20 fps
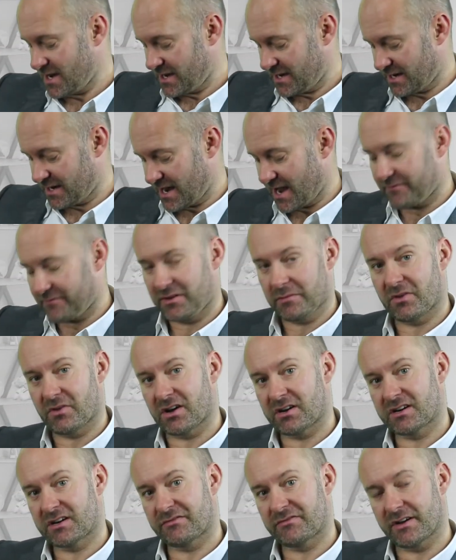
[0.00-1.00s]
you'd have your
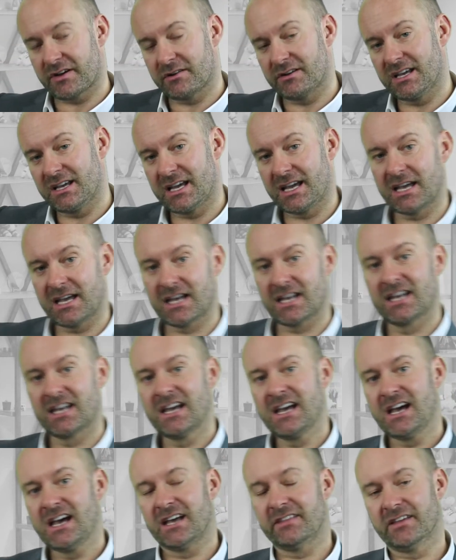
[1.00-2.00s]
microphone here,
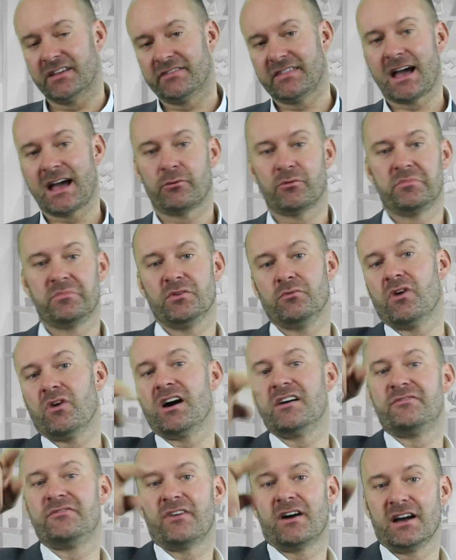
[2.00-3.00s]
and then that would be
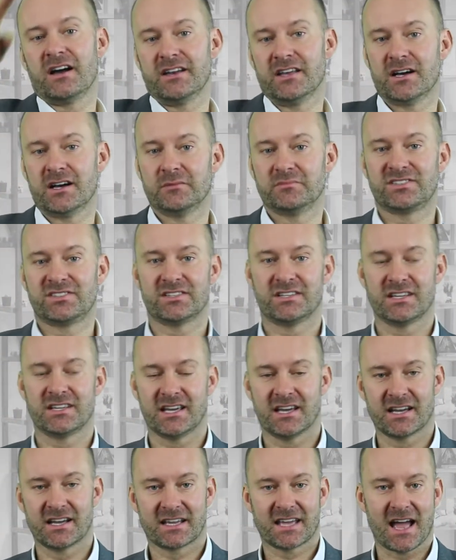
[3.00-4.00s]
Wi-Fi'd up to
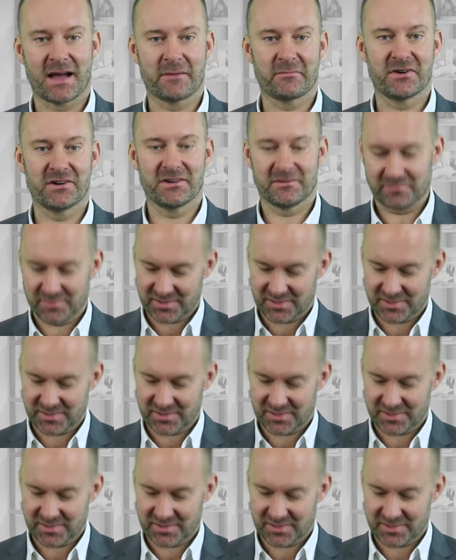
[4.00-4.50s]
the camera.